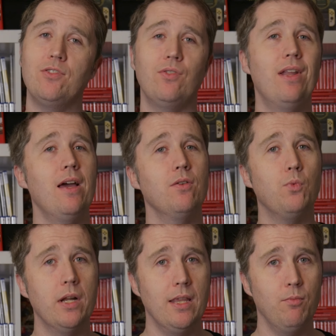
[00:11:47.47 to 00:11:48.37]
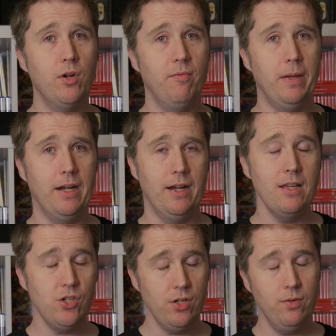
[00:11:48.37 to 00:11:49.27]
so neither one of them would have been an
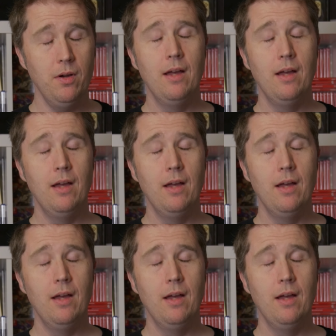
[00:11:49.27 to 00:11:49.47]
issue.